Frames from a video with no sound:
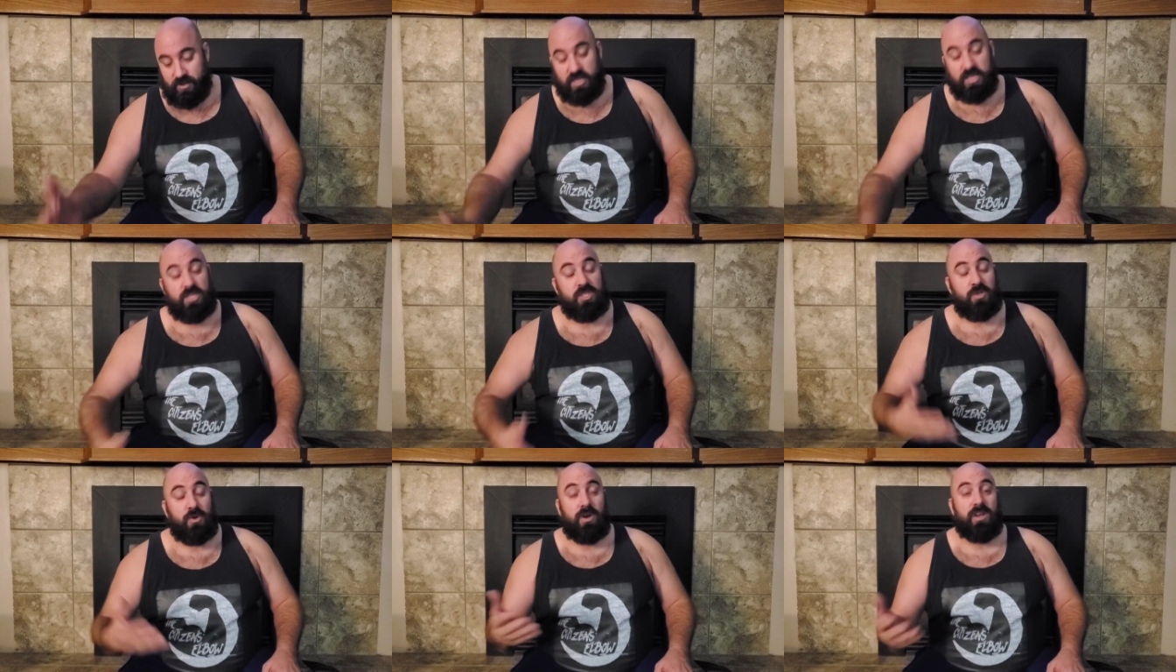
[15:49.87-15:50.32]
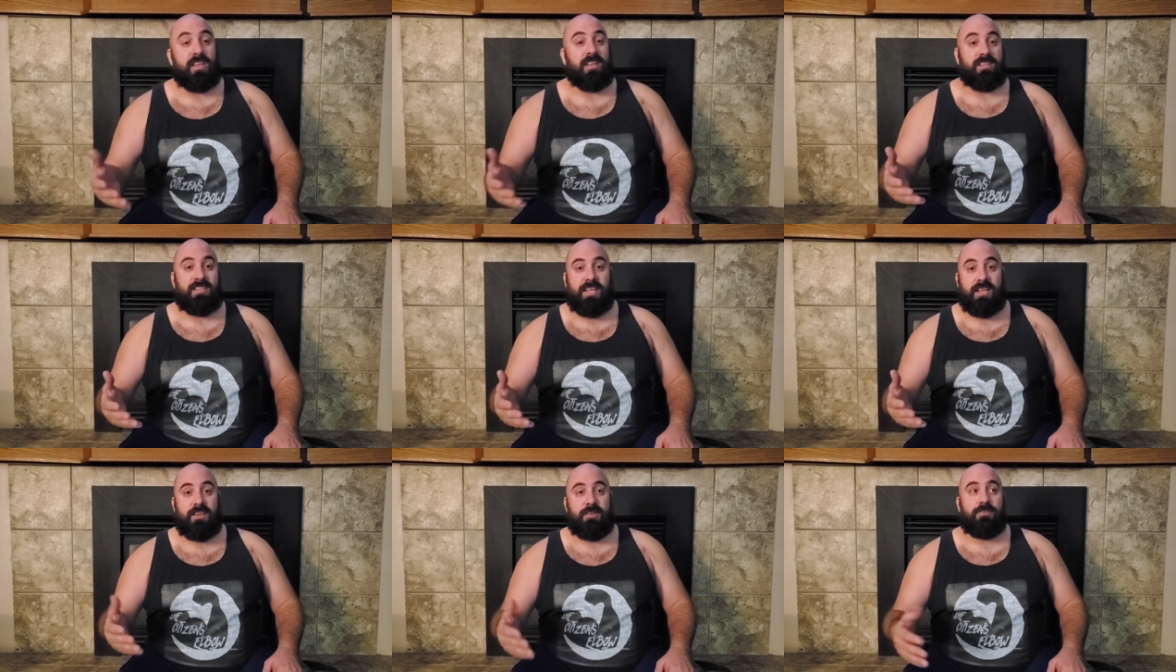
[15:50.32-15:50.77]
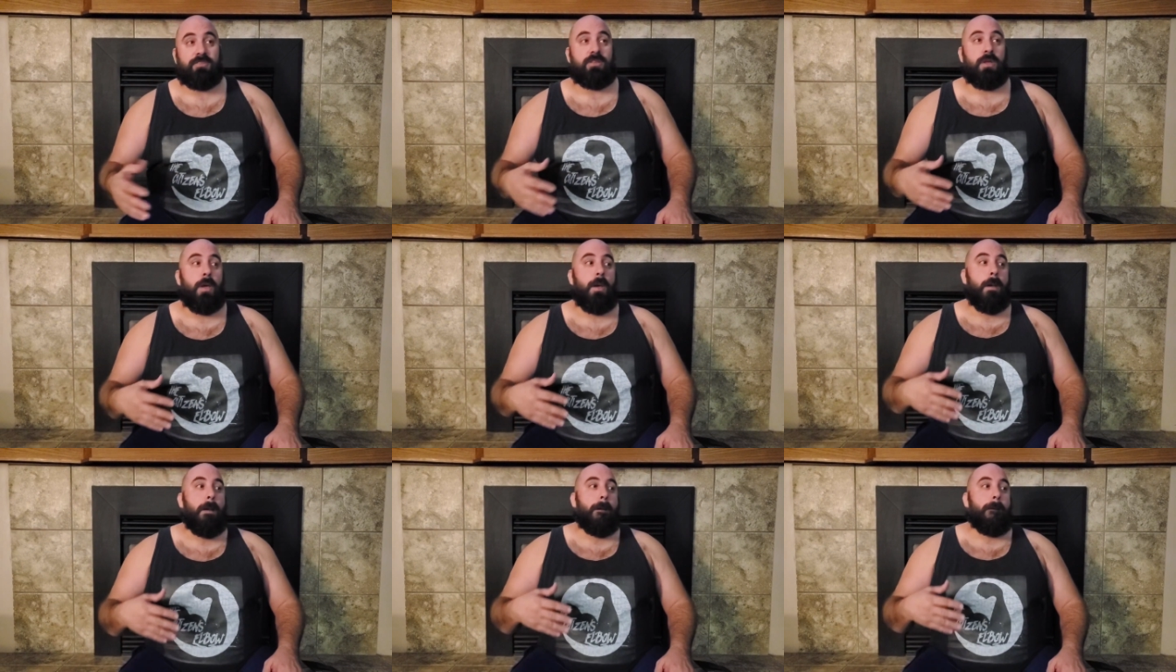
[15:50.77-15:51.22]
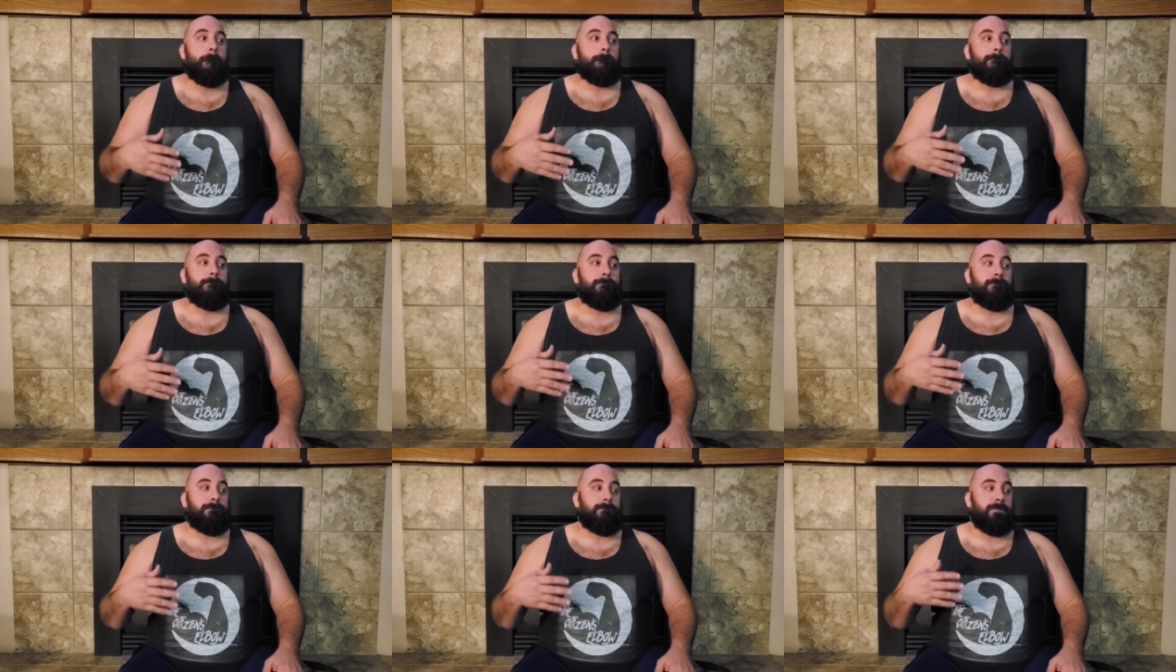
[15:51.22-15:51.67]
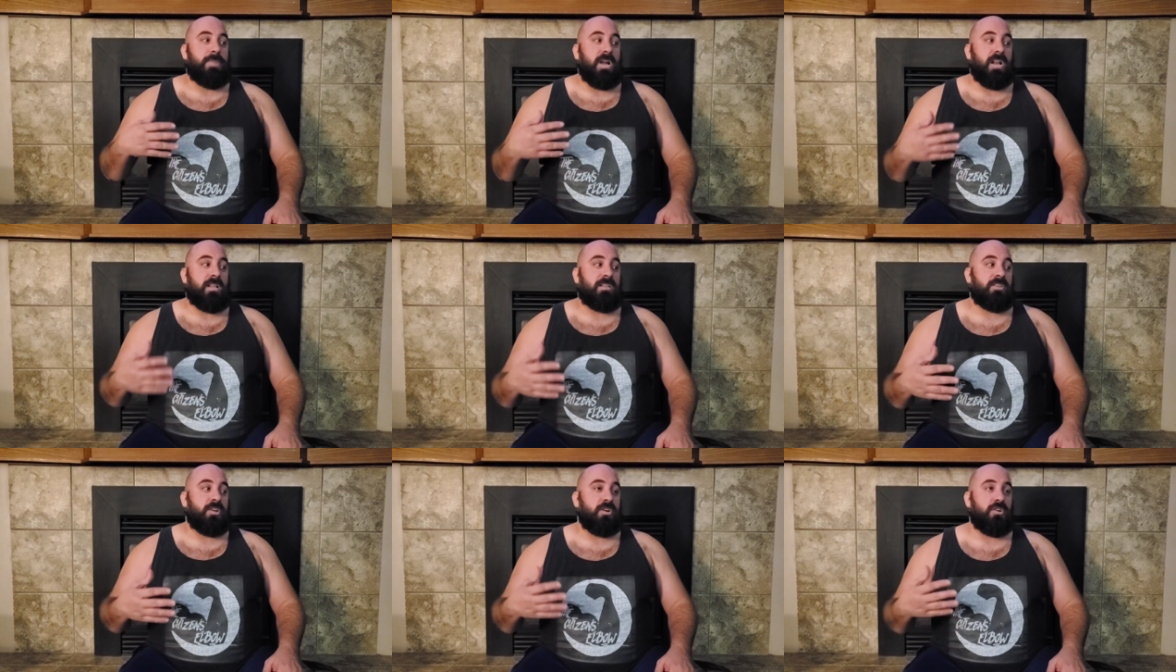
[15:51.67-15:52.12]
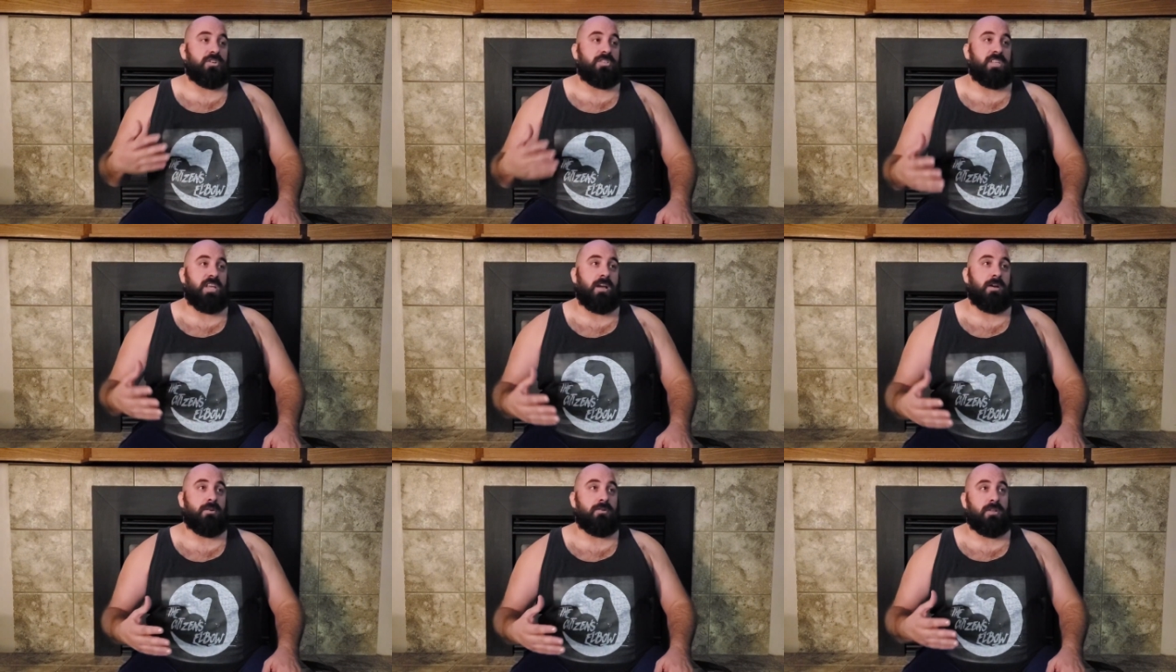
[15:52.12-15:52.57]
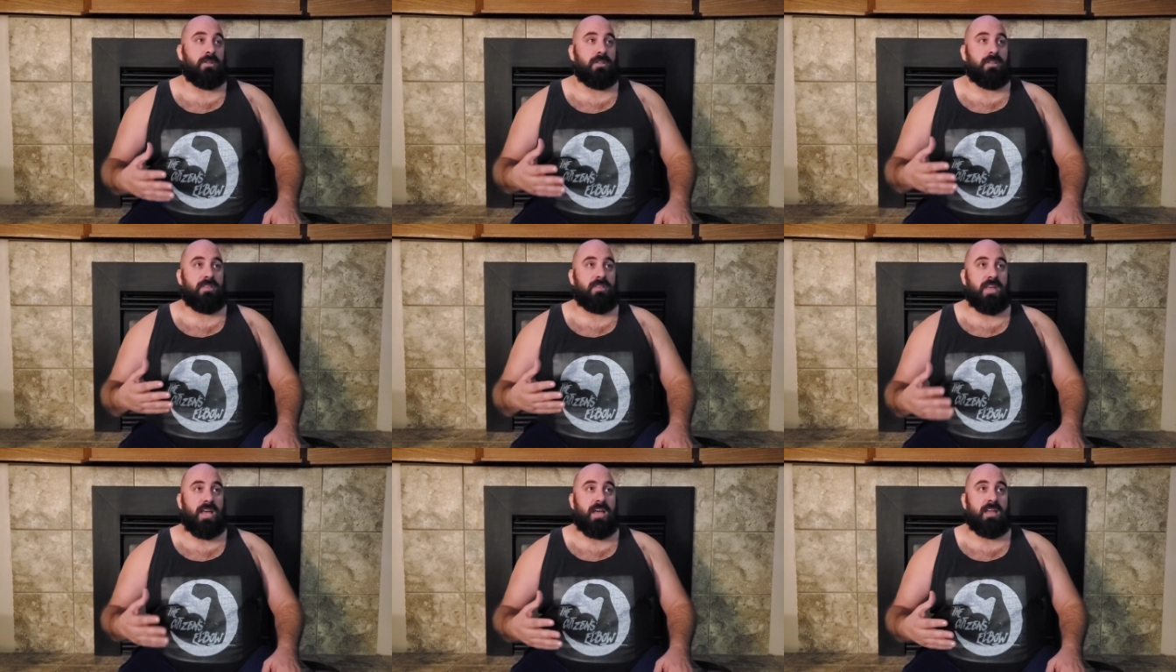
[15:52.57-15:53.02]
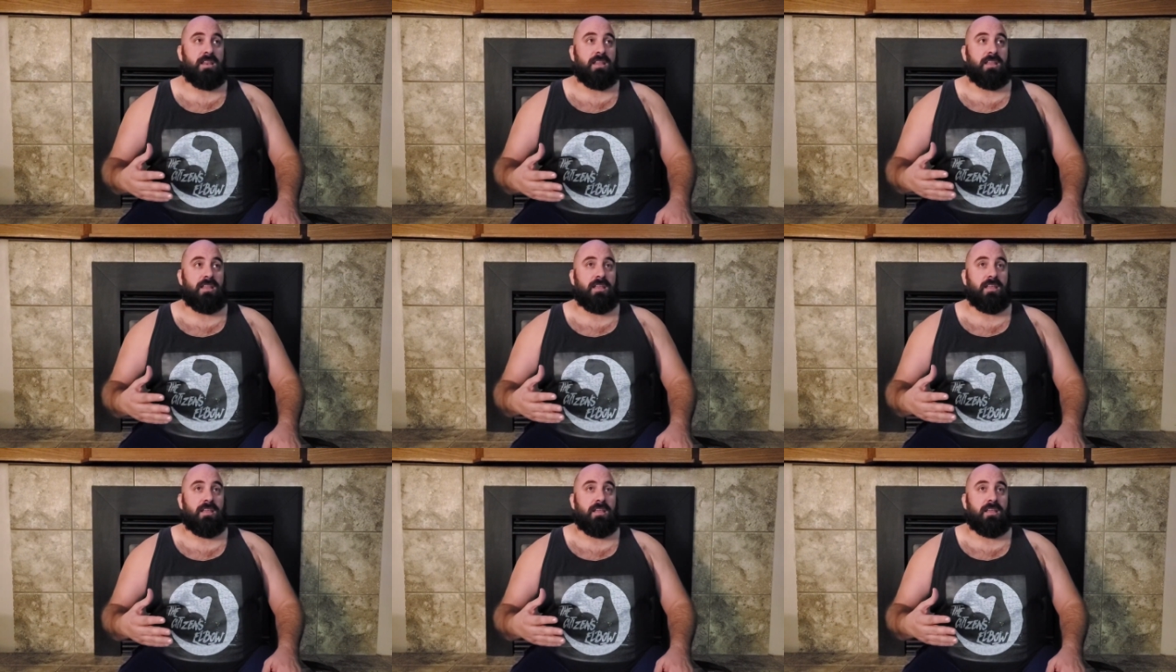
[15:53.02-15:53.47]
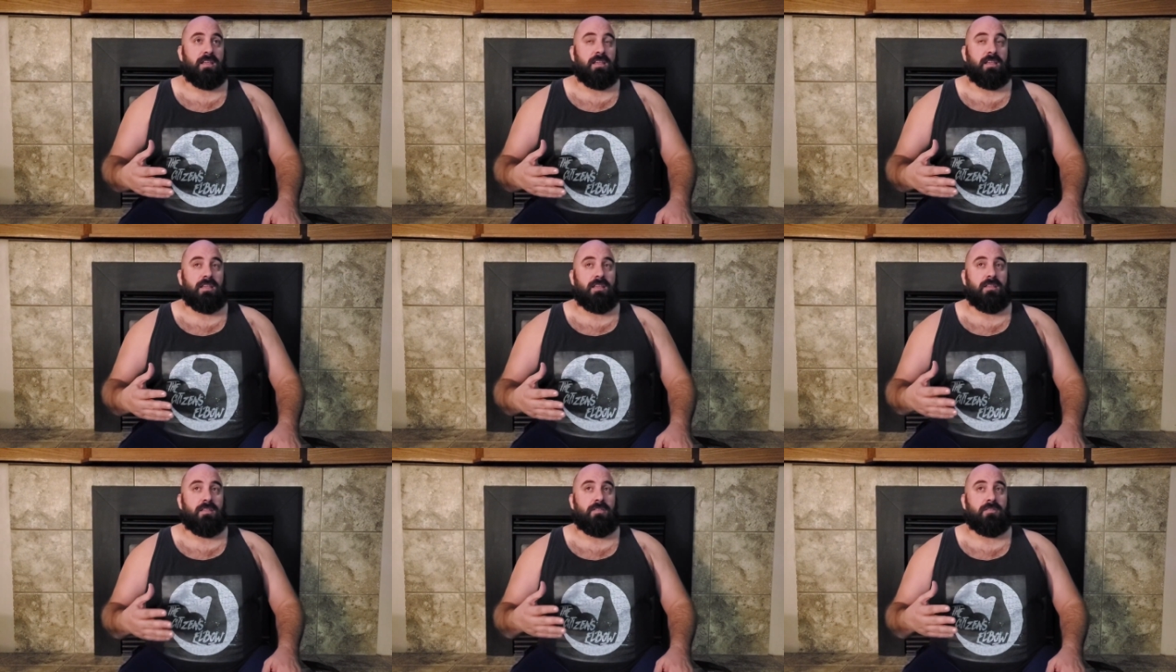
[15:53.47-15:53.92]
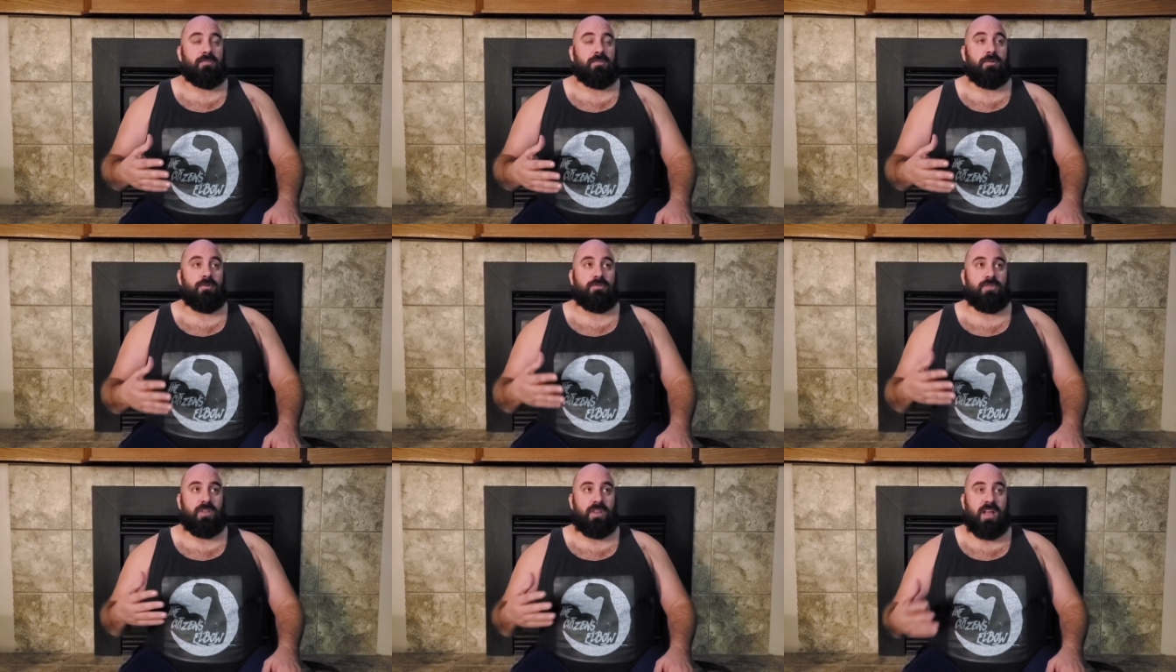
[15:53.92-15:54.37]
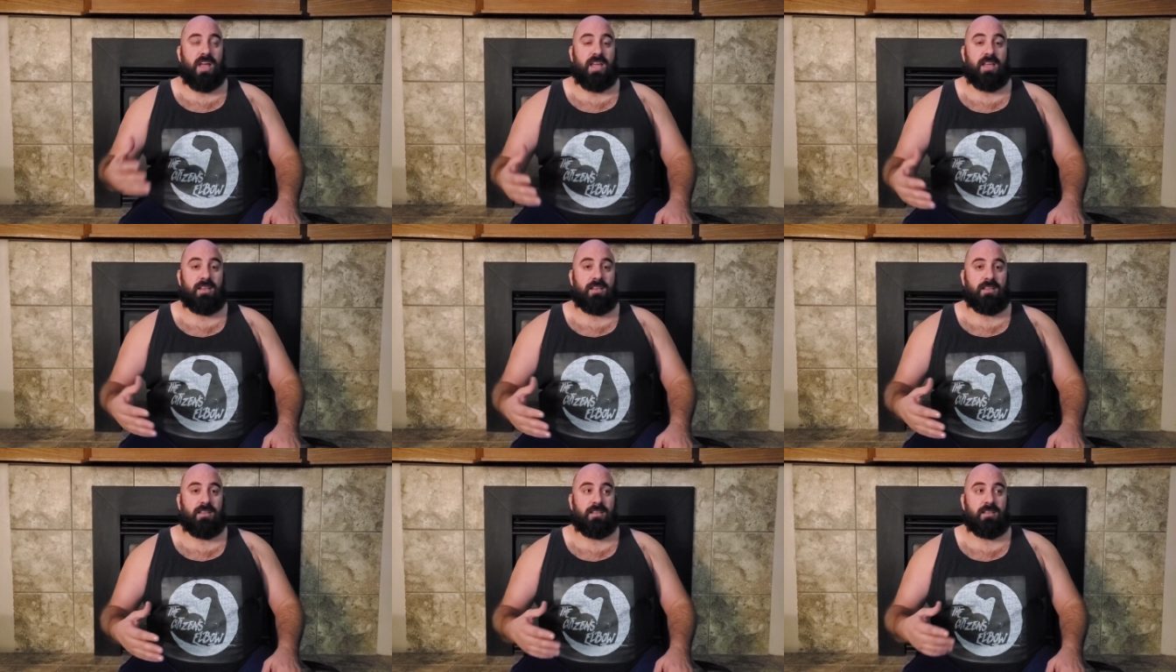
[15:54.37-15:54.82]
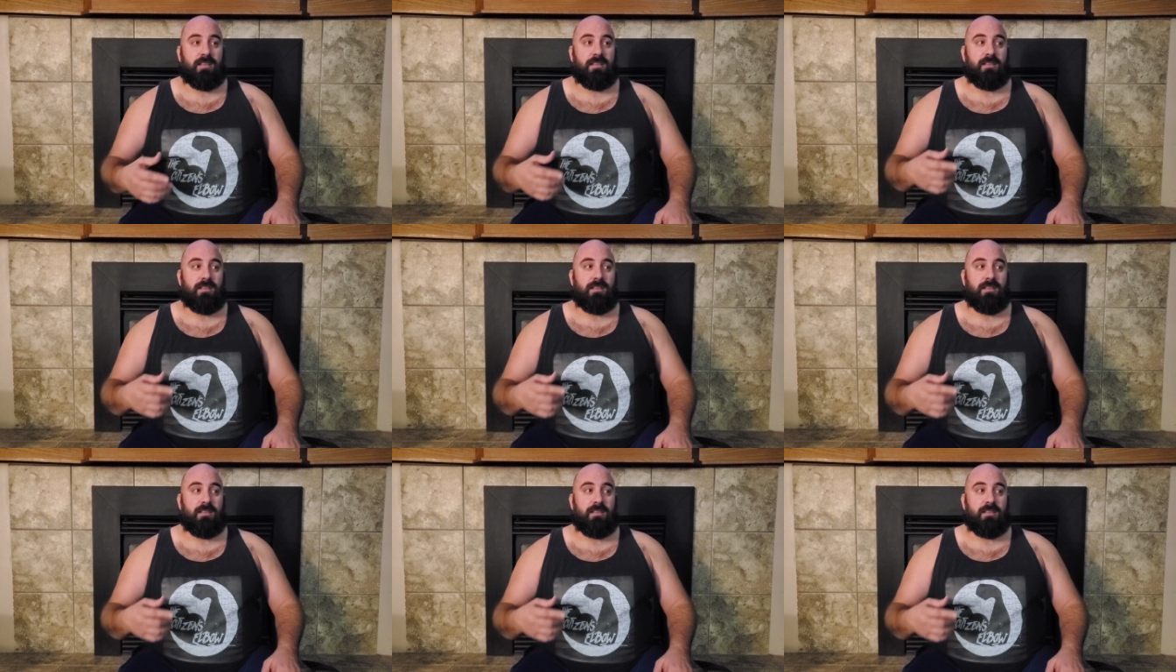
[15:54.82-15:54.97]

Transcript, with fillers: this story continues, but it turns out that throughout the night,